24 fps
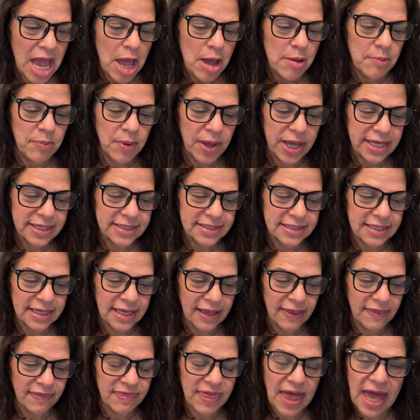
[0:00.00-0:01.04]
But
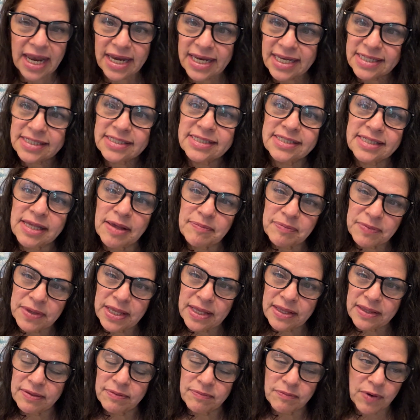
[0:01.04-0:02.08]
that is
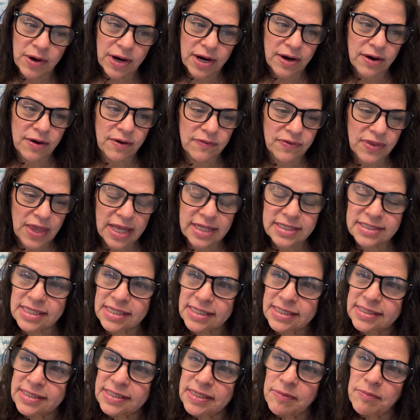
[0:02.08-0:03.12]
something where that's
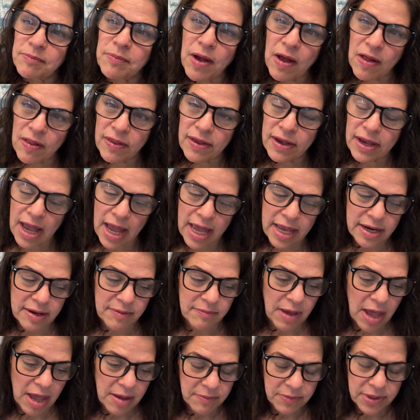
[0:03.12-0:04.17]
a symbolic
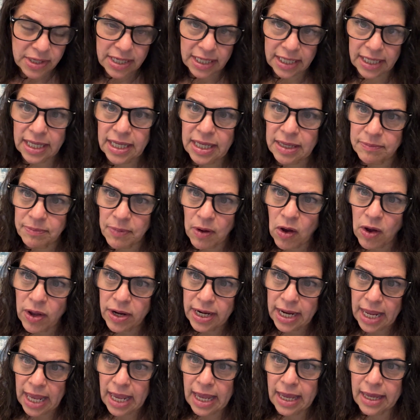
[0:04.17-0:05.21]
item I'm going to keep
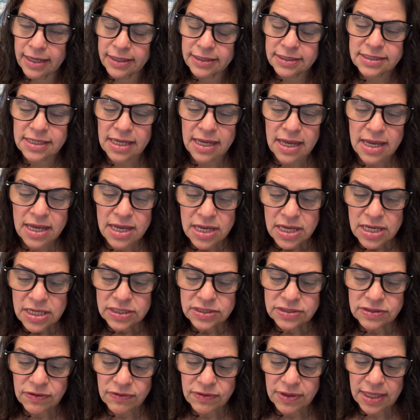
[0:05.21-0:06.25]
on hand,
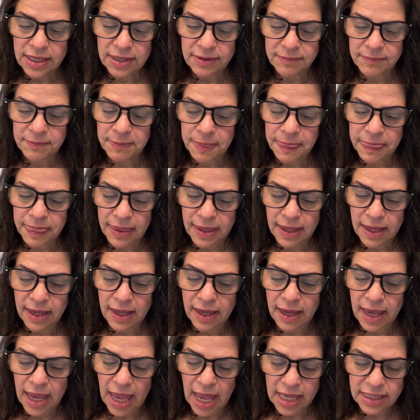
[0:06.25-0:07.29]
so that
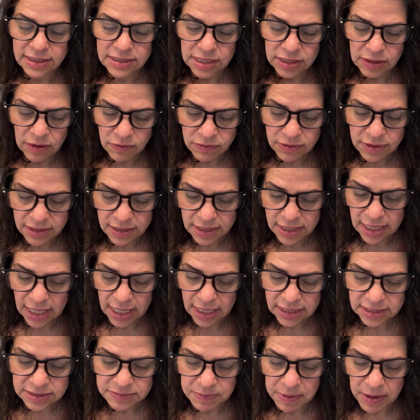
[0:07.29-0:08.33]
as I go to the
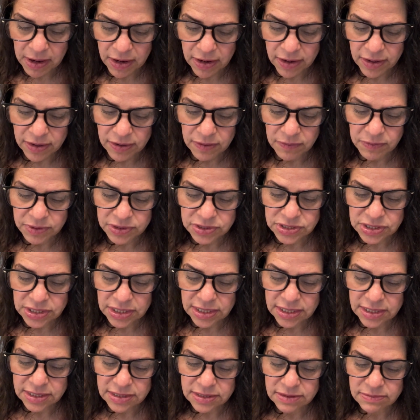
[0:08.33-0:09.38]
next part, which
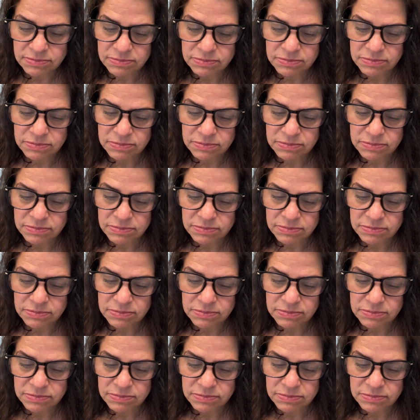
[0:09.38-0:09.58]
is